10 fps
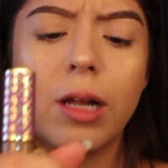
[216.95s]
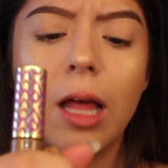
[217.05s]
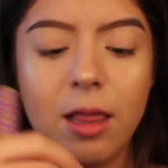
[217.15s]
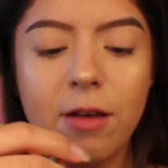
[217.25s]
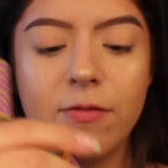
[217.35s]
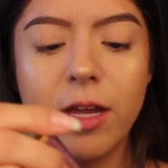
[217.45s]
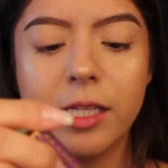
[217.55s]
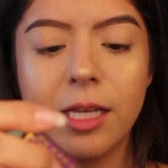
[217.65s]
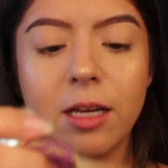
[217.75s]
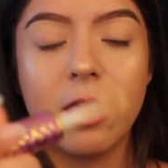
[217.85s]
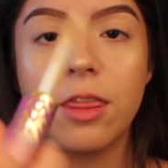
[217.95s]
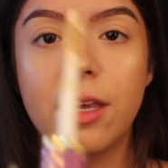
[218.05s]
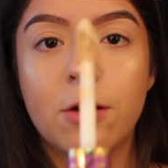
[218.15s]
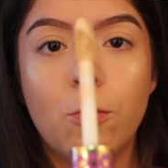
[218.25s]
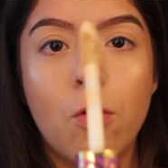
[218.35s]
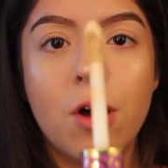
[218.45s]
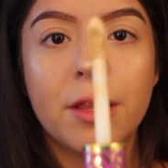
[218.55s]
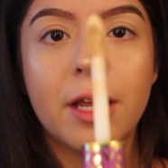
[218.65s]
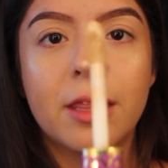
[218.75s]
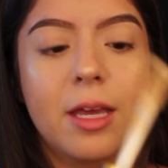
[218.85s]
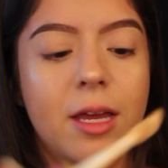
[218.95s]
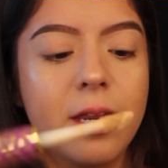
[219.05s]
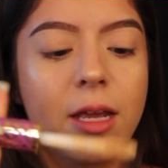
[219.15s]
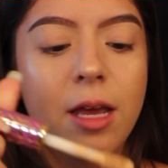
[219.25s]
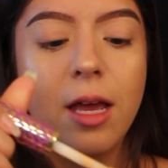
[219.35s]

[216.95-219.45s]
I love that it's like a thick wand like that.